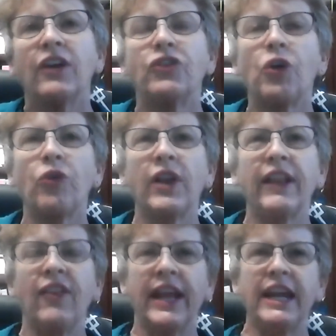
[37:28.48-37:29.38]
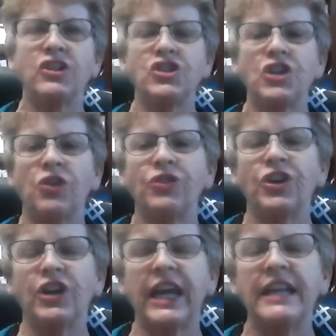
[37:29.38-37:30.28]
So each
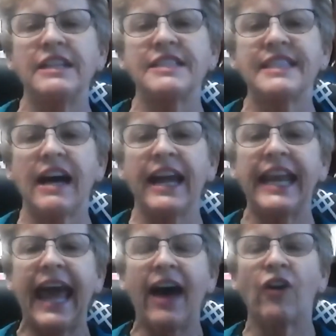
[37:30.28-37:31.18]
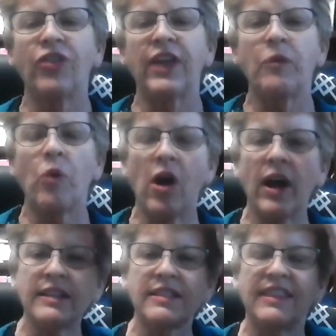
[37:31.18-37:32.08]
donor can decide how they
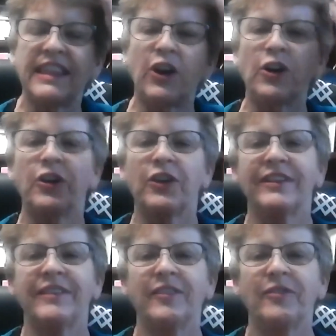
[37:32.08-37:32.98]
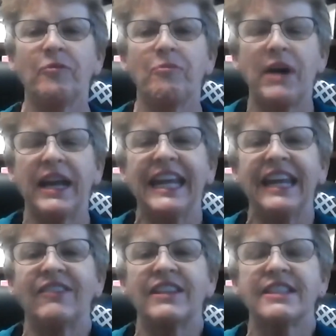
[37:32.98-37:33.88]
want their money
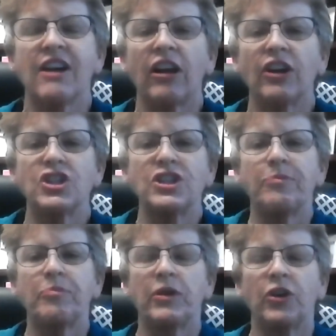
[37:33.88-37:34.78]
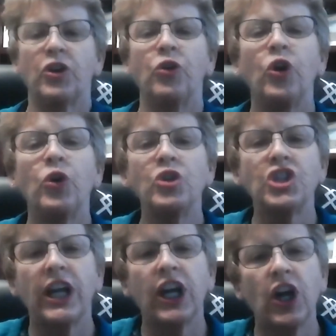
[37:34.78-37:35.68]
in the scholarship, who
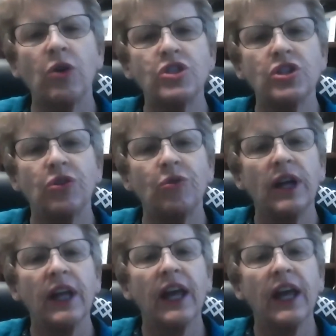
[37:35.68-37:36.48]
should it go to.